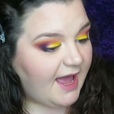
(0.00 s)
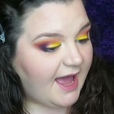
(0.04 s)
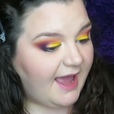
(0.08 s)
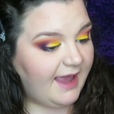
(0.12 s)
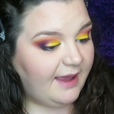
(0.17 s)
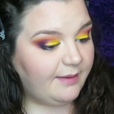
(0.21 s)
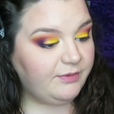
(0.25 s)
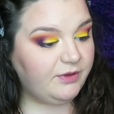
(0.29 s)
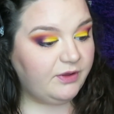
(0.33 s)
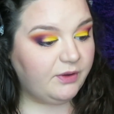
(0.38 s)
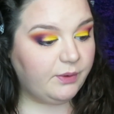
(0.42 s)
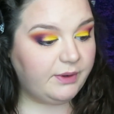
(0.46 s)
I
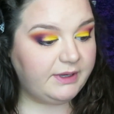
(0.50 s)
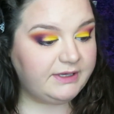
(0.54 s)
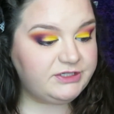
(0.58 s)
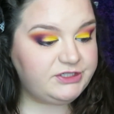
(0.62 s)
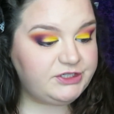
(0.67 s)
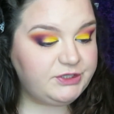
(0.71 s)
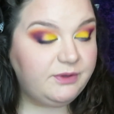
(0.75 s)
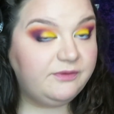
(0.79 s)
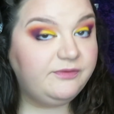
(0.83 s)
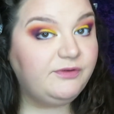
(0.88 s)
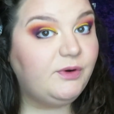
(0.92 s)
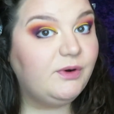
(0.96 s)
am going
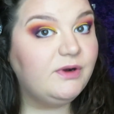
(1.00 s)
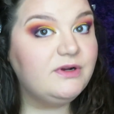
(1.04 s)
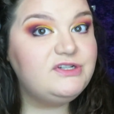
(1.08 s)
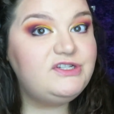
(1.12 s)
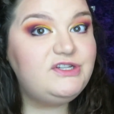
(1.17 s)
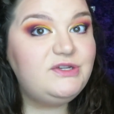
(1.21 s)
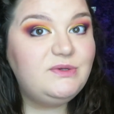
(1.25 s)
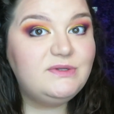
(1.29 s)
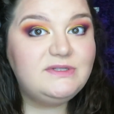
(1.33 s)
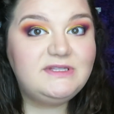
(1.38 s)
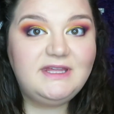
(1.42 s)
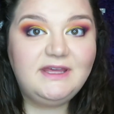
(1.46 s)
to, of
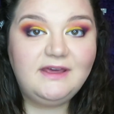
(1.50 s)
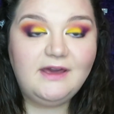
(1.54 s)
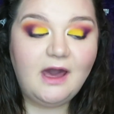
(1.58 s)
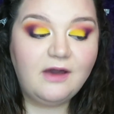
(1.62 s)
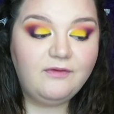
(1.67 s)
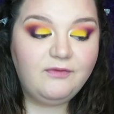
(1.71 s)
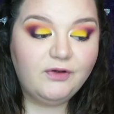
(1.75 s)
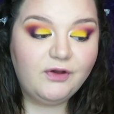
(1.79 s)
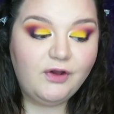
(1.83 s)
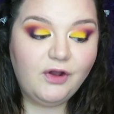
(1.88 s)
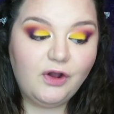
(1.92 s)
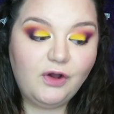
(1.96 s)
course, use the
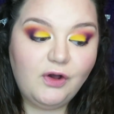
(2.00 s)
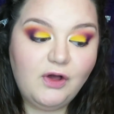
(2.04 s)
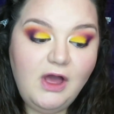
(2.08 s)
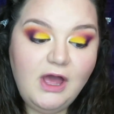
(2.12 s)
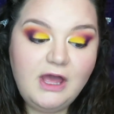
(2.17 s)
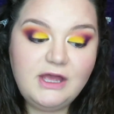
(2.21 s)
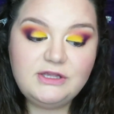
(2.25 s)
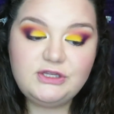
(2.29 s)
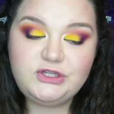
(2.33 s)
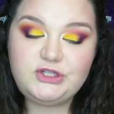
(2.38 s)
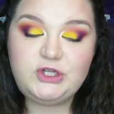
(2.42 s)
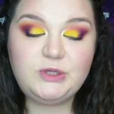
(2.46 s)
CoverGirl
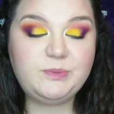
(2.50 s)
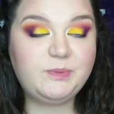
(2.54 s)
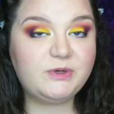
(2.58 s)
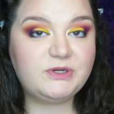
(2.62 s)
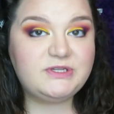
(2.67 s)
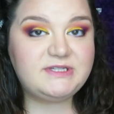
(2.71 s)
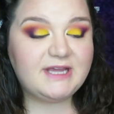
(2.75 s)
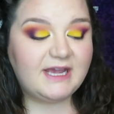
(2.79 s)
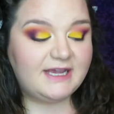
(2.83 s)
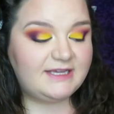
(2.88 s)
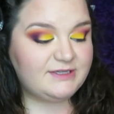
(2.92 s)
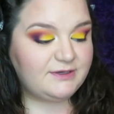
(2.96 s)

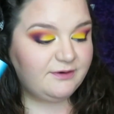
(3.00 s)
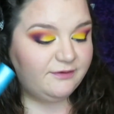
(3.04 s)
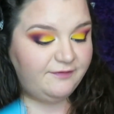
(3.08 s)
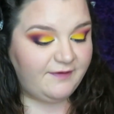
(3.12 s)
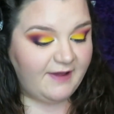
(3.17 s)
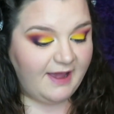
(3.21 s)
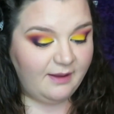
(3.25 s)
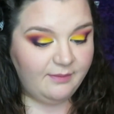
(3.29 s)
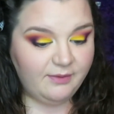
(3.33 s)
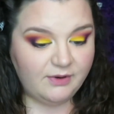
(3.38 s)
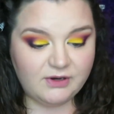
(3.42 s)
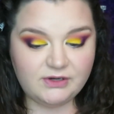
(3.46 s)
Supersizer
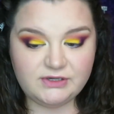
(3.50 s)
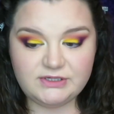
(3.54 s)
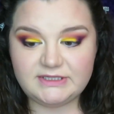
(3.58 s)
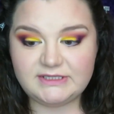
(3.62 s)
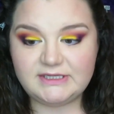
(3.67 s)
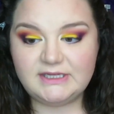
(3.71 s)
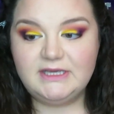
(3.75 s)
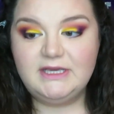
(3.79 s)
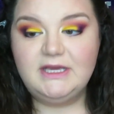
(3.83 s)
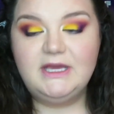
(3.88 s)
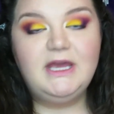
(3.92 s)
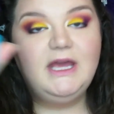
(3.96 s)

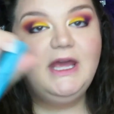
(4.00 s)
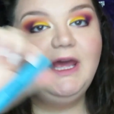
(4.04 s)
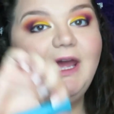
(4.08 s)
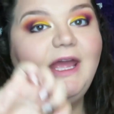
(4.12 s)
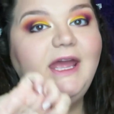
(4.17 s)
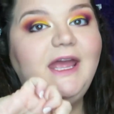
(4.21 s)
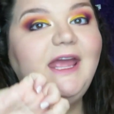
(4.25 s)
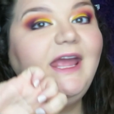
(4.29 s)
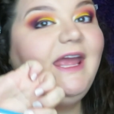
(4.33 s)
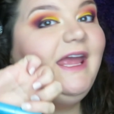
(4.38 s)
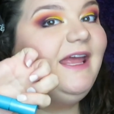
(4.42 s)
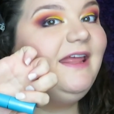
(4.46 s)
Fibers
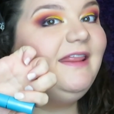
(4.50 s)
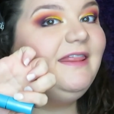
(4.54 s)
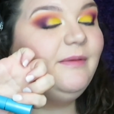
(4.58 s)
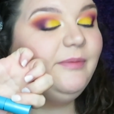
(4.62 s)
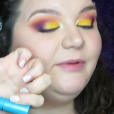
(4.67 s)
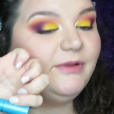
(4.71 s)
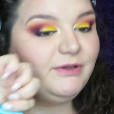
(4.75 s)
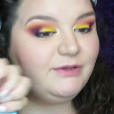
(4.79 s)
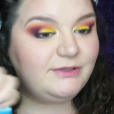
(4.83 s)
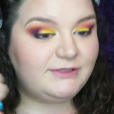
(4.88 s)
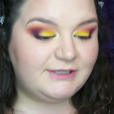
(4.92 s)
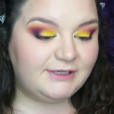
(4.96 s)
in the
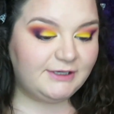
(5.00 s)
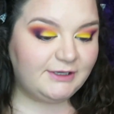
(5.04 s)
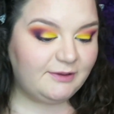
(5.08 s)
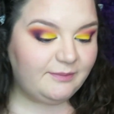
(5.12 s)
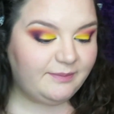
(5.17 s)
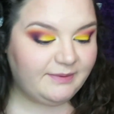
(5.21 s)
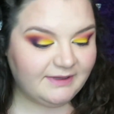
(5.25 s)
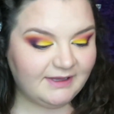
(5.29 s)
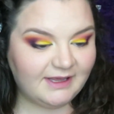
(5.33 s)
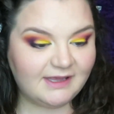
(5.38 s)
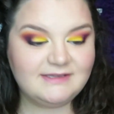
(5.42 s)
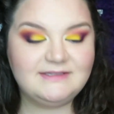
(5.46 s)
blue
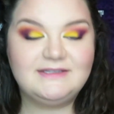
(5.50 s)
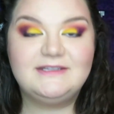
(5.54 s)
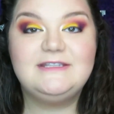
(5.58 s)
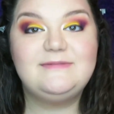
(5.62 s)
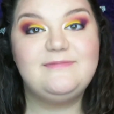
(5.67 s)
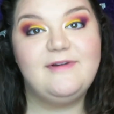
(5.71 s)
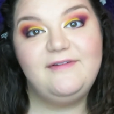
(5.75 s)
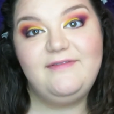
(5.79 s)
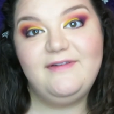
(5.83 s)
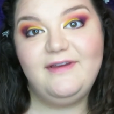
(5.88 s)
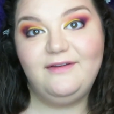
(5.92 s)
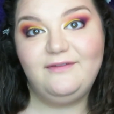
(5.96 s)
tube because
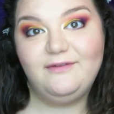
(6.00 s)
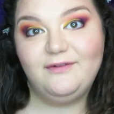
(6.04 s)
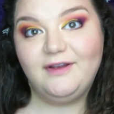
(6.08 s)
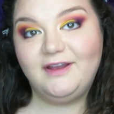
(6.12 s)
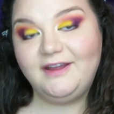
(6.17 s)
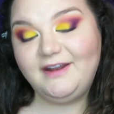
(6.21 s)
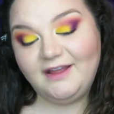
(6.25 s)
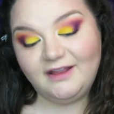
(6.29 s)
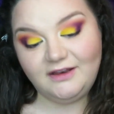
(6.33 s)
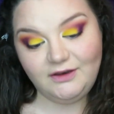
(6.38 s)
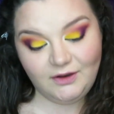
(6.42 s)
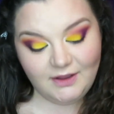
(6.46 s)
it's my
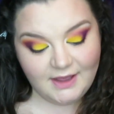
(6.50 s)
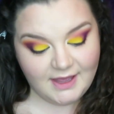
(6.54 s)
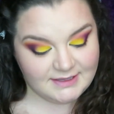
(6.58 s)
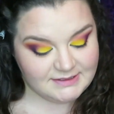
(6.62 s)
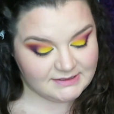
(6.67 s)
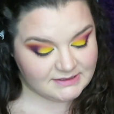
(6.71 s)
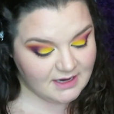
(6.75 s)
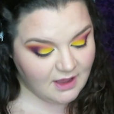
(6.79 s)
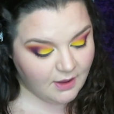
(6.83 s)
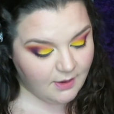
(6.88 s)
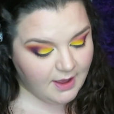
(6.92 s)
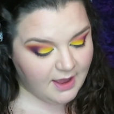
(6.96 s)
favorite and you
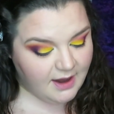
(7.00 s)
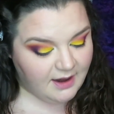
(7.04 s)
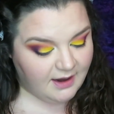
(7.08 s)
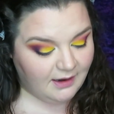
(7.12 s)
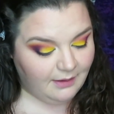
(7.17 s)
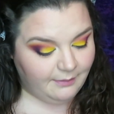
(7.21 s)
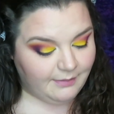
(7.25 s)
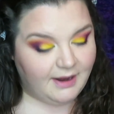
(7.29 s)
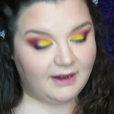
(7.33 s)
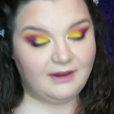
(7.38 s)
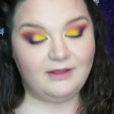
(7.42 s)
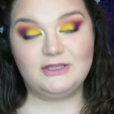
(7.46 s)
guys know it.
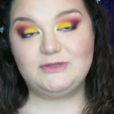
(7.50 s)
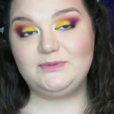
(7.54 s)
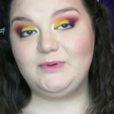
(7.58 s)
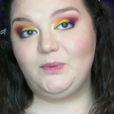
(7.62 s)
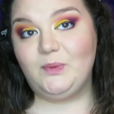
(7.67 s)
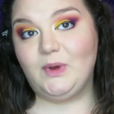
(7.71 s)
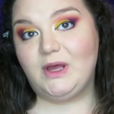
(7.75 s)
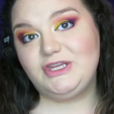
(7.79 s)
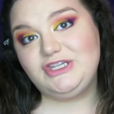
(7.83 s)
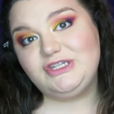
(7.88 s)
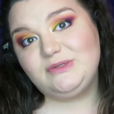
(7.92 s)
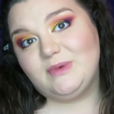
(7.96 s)
Anybody who's
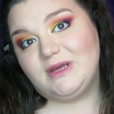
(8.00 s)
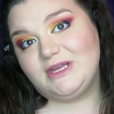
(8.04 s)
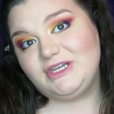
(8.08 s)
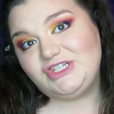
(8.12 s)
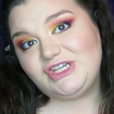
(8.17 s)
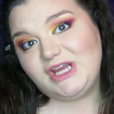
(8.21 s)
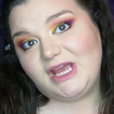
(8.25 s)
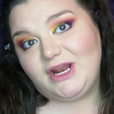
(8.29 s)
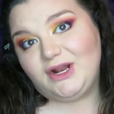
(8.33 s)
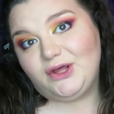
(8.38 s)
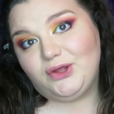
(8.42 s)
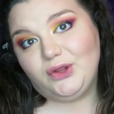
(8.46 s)
been watching my
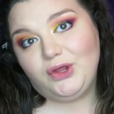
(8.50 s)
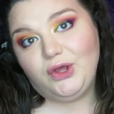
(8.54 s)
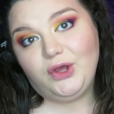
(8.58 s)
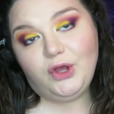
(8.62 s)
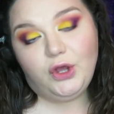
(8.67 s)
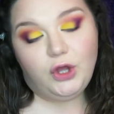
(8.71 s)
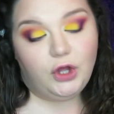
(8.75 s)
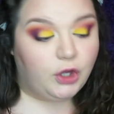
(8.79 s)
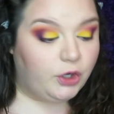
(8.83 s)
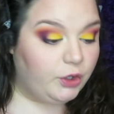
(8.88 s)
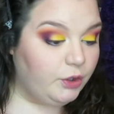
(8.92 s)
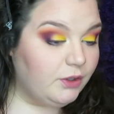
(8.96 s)
channel
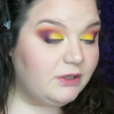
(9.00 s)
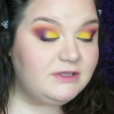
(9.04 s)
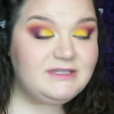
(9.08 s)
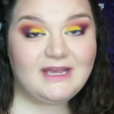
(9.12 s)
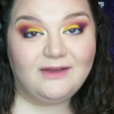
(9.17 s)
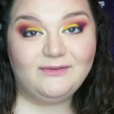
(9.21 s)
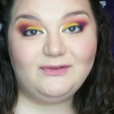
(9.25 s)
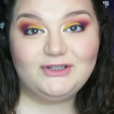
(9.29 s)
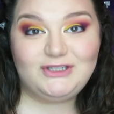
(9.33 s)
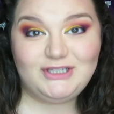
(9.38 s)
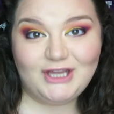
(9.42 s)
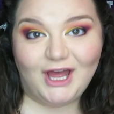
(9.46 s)
or has
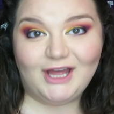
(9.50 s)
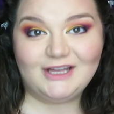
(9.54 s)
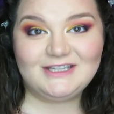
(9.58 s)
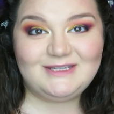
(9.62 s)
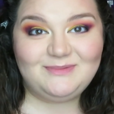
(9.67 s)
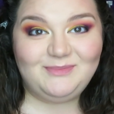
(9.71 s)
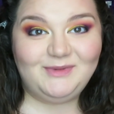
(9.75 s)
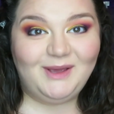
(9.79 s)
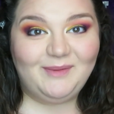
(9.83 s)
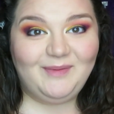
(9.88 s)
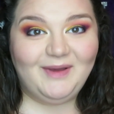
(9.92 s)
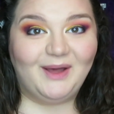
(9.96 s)
ever talked
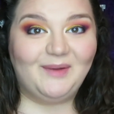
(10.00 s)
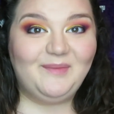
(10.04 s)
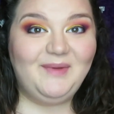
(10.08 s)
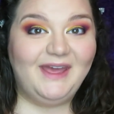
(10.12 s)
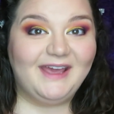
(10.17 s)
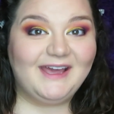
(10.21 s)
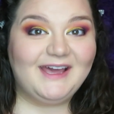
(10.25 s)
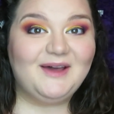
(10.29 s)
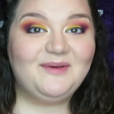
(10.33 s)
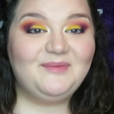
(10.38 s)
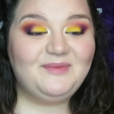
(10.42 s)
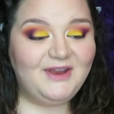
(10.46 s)
to me about
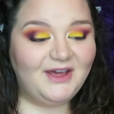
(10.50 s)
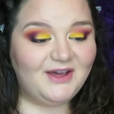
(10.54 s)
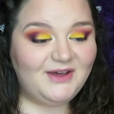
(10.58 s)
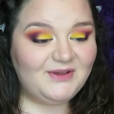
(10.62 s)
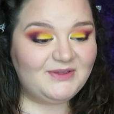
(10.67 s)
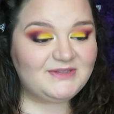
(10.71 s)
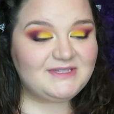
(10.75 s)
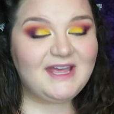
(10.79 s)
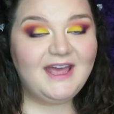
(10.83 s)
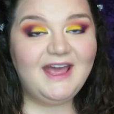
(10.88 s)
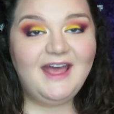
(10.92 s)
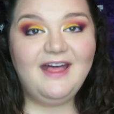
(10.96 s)
makeup
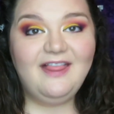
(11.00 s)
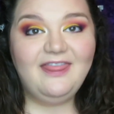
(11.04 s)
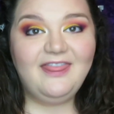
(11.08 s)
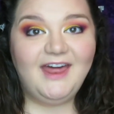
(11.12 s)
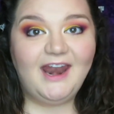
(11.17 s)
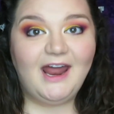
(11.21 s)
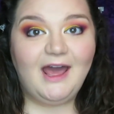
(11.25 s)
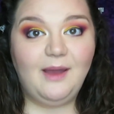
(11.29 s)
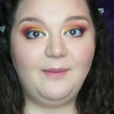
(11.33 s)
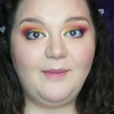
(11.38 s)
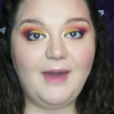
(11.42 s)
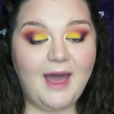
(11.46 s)
knows
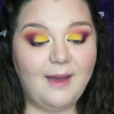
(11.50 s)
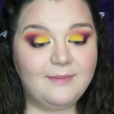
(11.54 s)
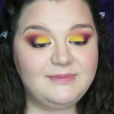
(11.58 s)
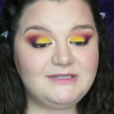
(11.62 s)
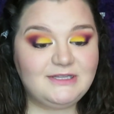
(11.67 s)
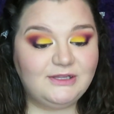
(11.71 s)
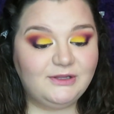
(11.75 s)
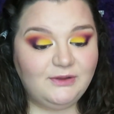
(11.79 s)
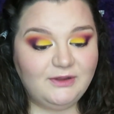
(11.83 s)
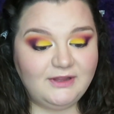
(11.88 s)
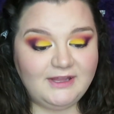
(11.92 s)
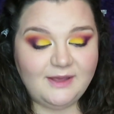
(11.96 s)
that I'm
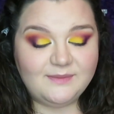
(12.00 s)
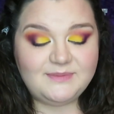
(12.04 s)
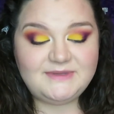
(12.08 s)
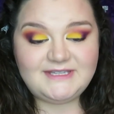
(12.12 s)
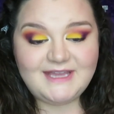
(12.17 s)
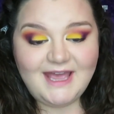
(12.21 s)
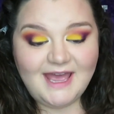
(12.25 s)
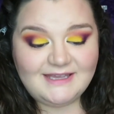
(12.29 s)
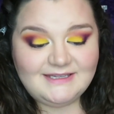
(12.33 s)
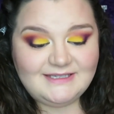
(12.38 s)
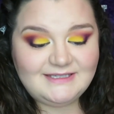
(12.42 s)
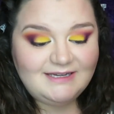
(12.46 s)
absolutely
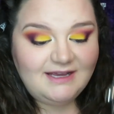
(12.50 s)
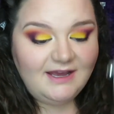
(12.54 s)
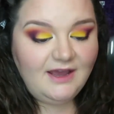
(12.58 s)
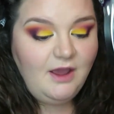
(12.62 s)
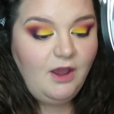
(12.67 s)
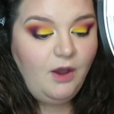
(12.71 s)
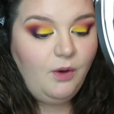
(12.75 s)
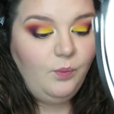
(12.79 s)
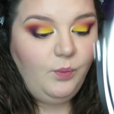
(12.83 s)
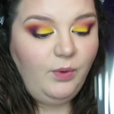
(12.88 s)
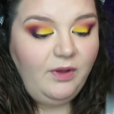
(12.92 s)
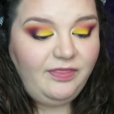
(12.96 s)
obsessed
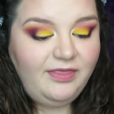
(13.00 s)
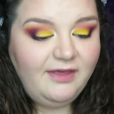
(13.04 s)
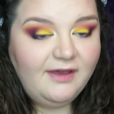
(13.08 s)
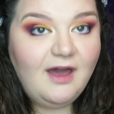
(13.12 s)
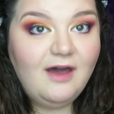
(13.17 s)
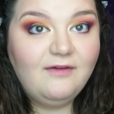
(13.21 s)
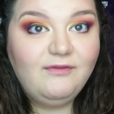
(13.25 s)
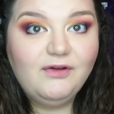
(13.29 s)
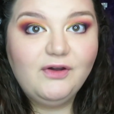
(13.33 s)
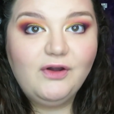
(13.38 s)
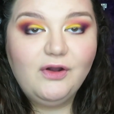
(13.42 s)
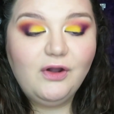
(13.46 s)
with the
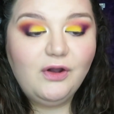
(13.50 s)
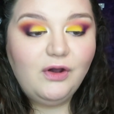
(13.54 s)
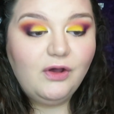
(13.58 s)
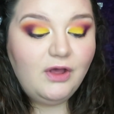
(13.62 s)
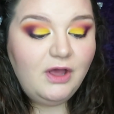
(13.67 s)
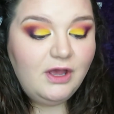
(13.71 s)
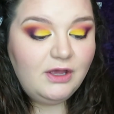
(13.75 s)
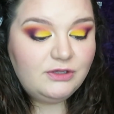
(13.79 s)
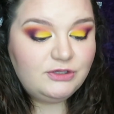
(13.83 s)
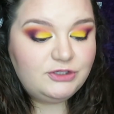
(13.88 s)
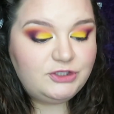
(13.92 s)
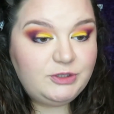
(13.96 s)

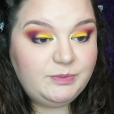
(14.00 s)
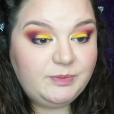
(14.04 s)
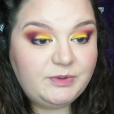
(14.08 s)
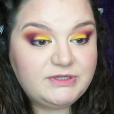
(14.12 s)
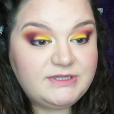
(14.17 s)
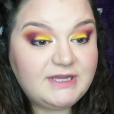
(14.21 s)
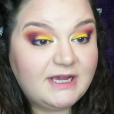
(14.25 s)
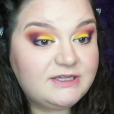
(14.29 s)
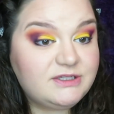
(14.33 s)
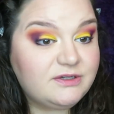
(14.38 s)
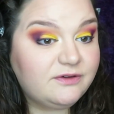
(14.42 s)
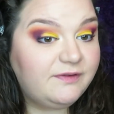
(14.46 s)
CoverGirl
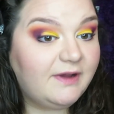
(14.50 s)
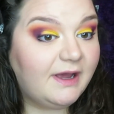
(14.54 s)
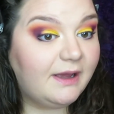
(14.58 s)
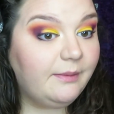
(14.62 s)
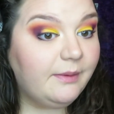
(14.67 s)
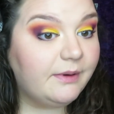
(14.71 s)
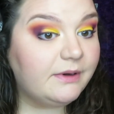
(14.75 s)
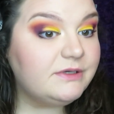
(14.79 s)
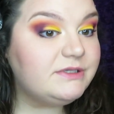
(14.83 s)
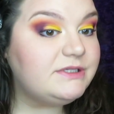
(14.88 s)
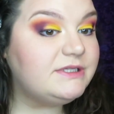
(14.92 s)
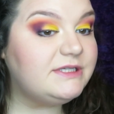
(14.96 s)
Supersizer
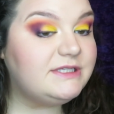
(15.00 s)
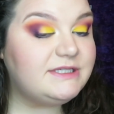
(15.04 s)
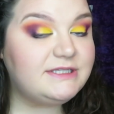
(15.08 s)
Fibers.